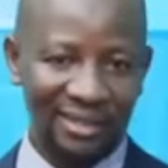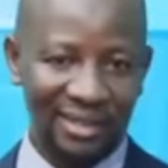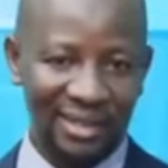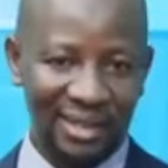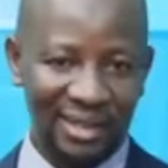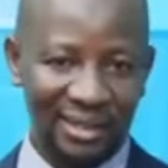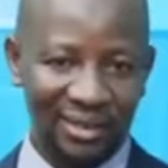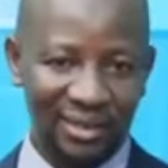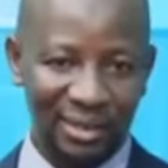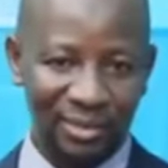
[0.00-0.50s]

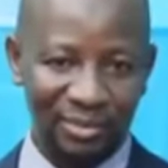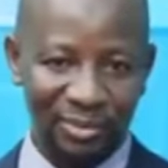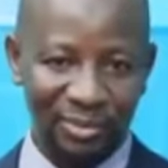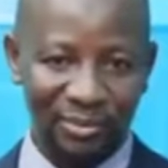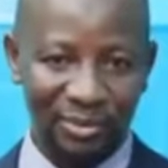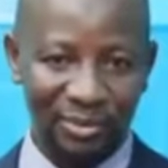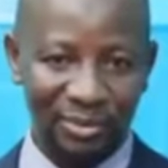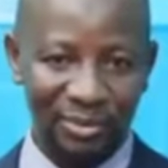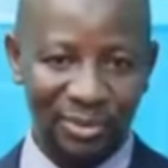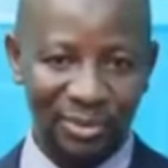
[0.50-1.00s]
Now the
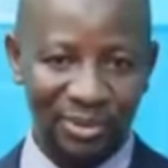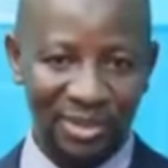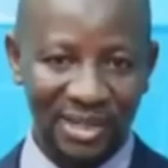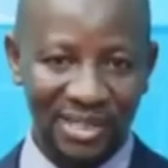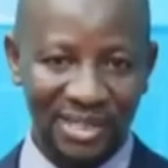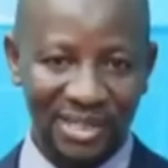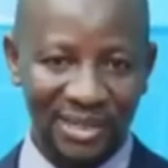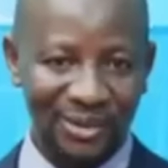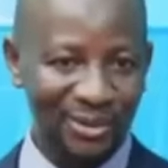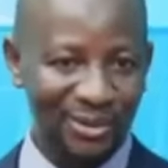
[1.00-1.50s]
people of
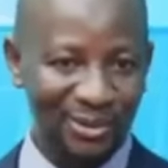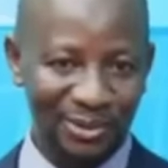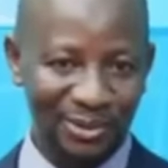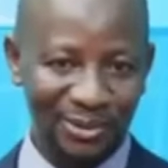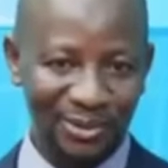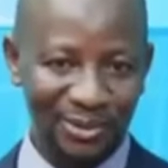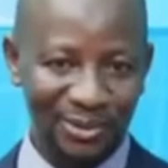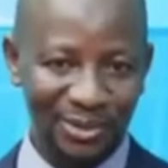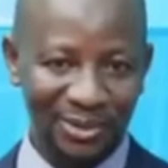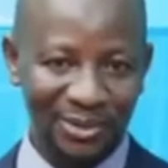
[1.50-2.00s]
Busoga say,
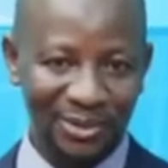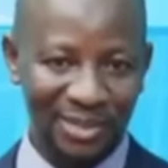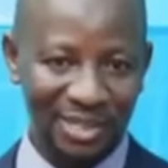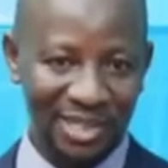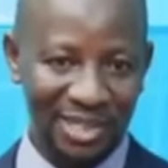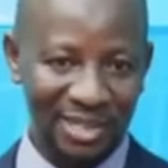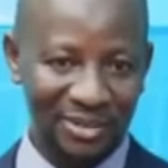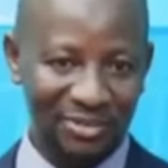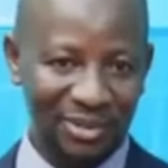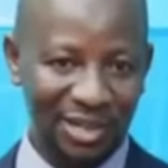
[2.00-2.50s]
no, we are not
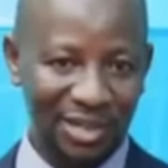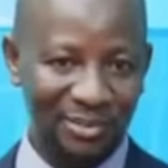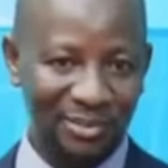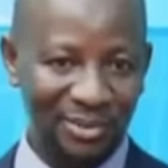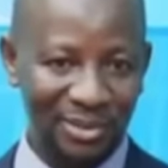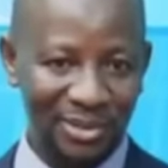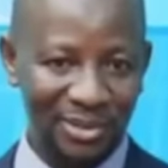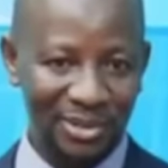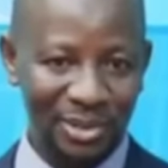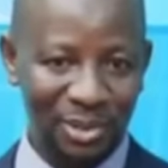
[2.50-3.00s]
satisfied.
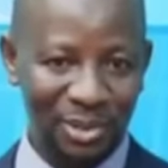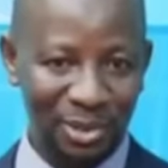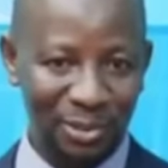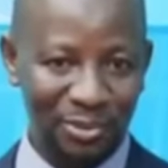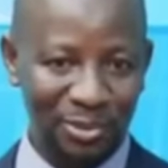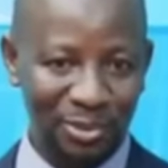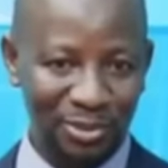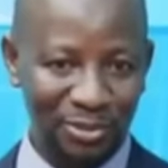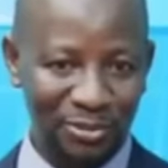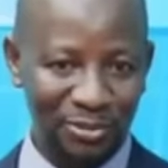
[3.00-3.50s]
Police
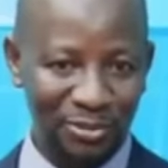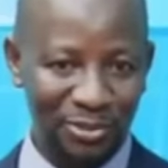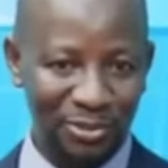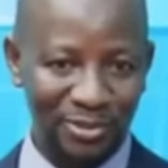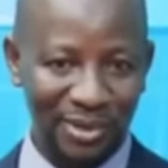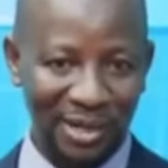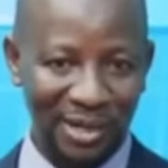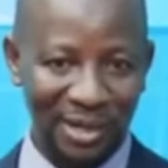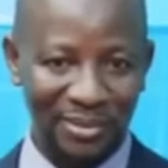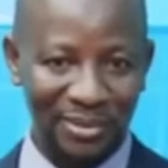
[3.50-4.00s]
stopped you
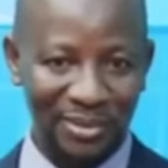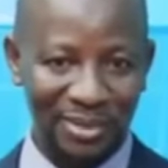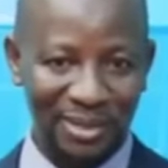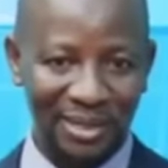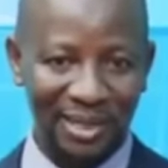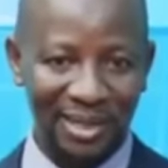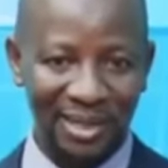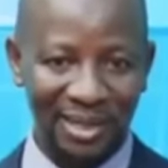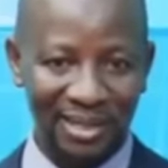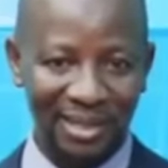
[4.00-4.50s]
from coming
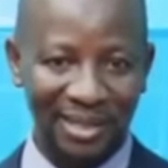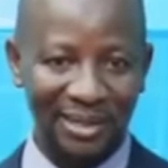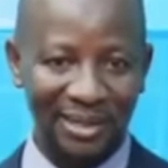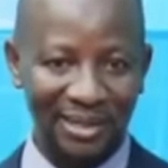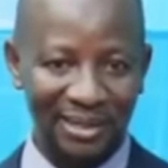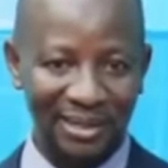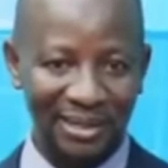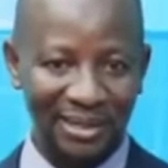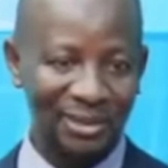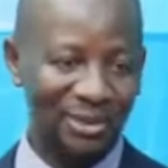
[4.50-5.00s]
here and
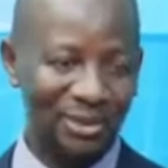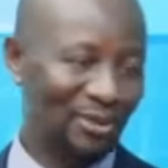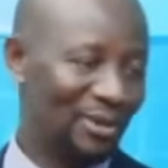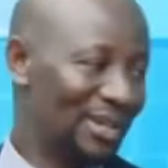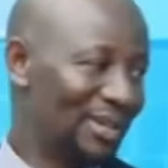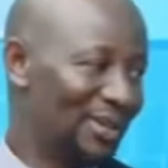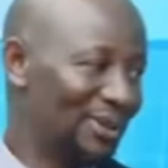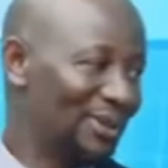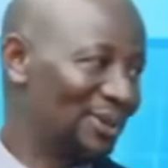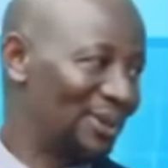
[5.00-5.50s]
there to
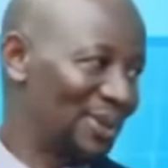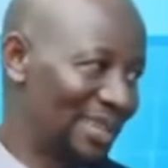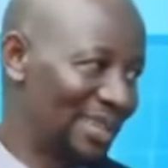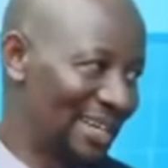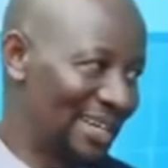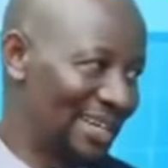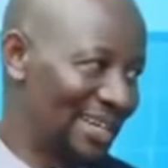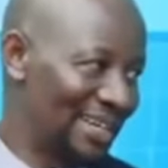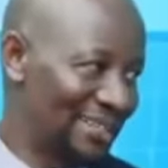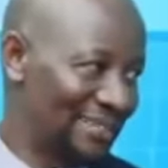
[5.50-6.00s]
want you to
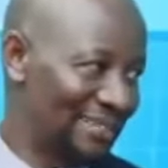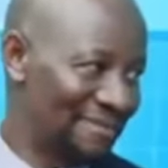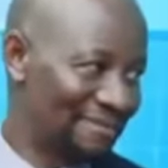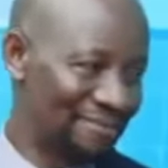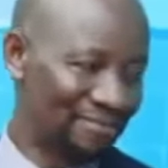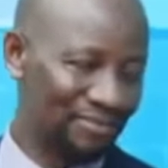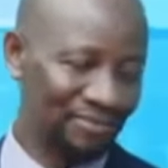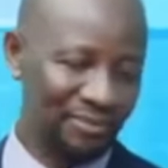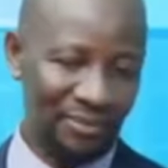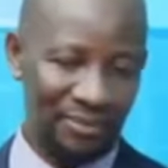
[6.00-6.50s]
return.
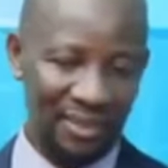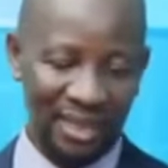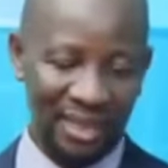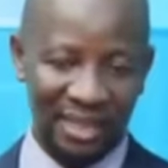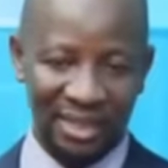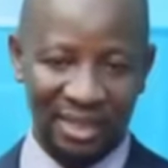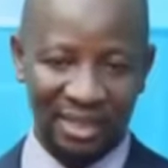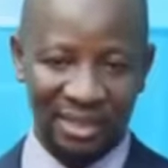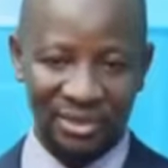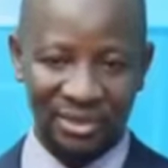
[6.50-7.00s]

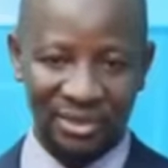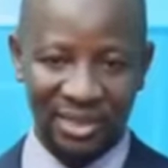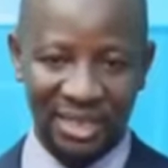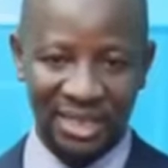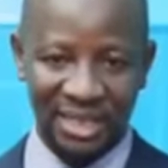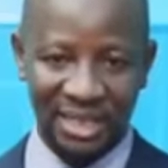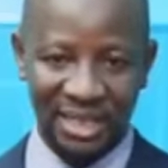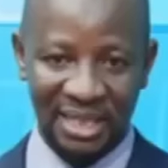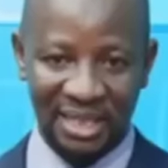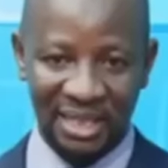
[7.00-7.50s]
So
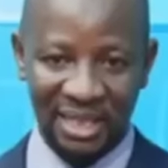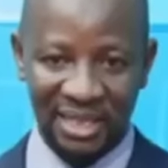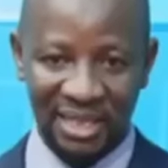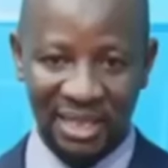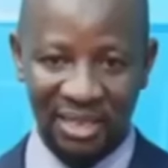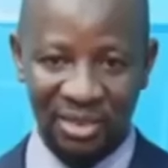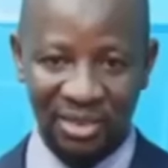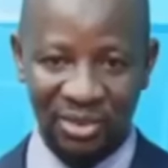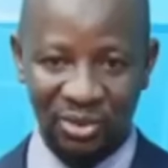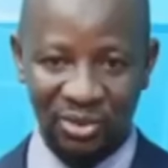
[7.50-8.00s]
this
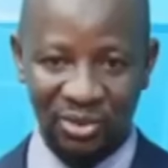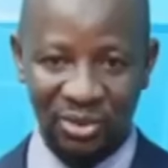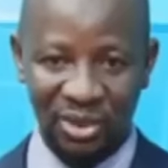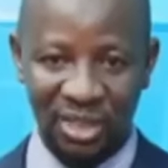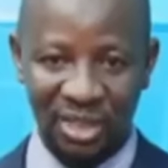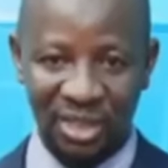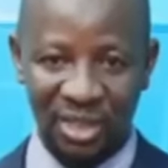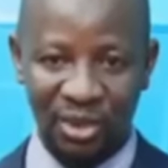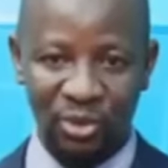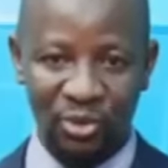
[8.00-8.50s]
exercise
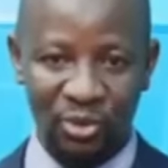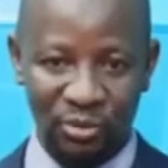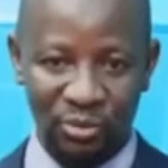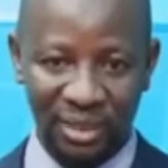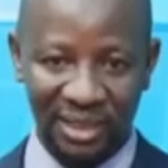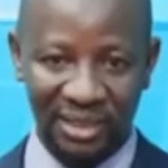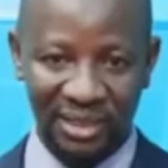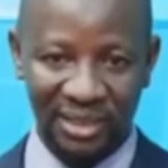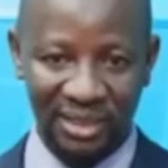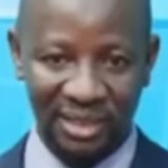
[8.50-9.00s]
should take 2
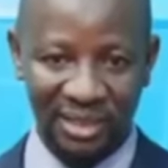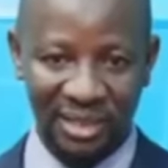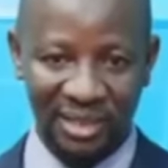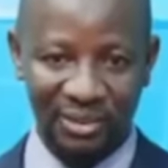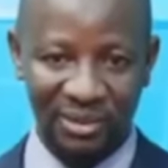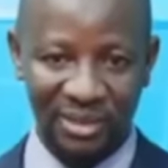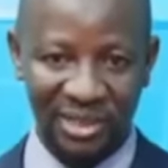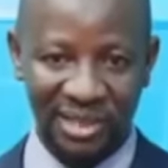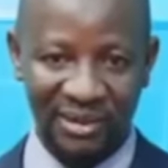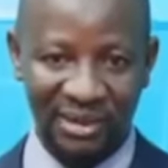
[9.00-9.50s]
months.
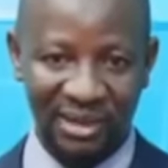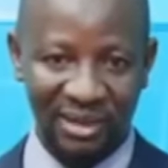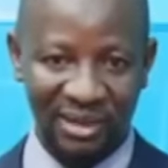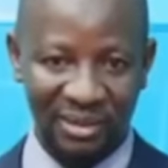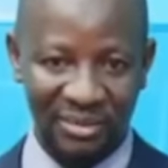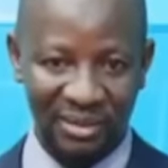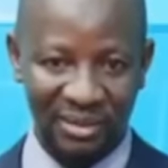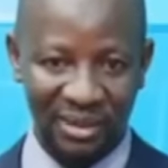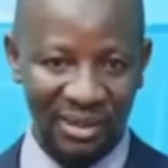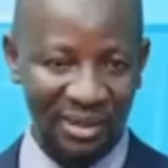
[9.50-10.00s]
That was our
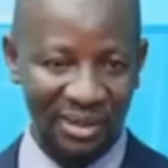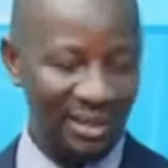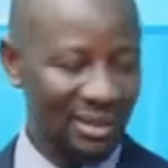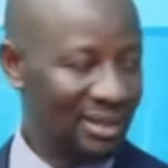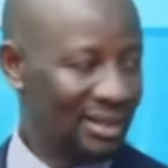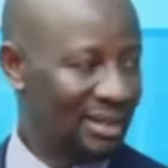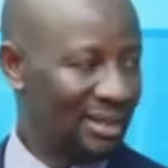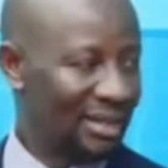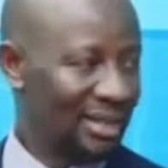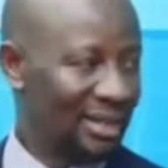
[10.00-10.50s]
agreement.
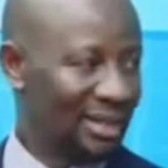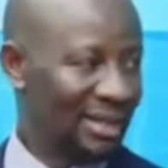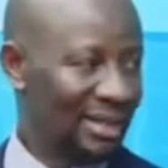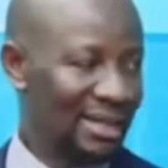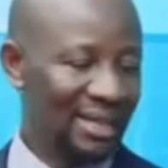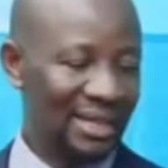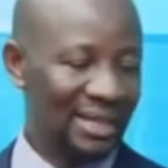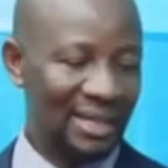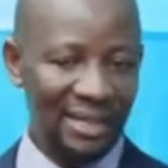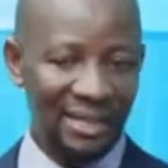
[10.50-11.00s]

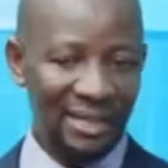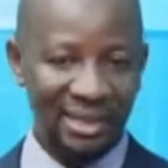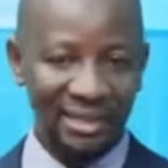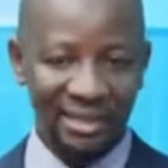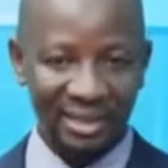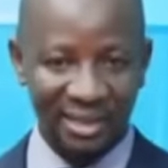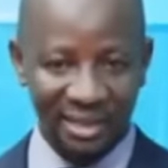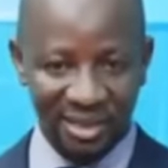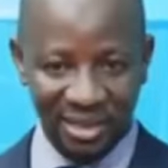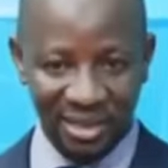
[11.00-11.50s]
And
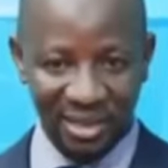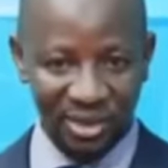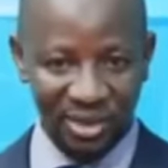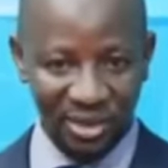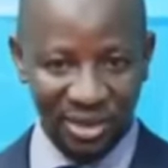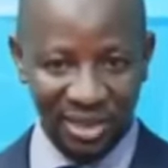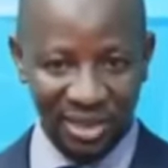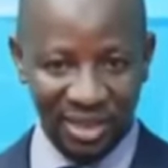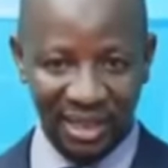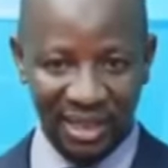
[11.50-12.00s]
then the
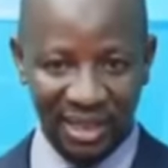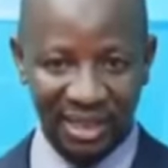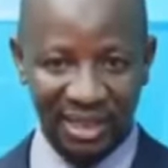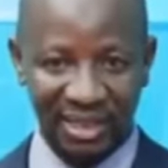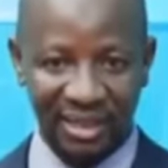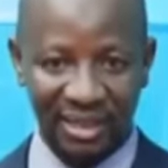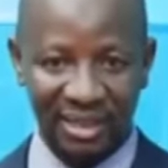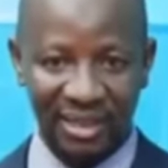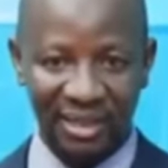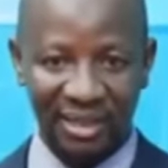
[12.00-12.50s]
decisions taken
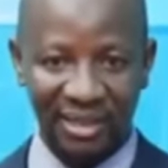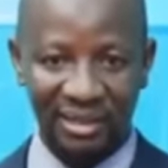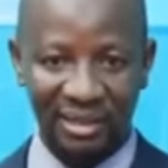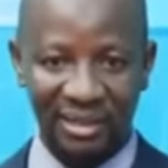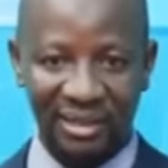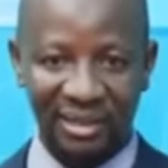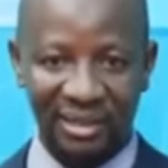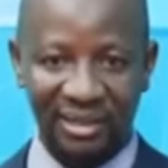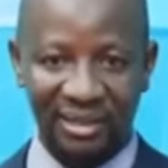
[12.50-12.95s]
there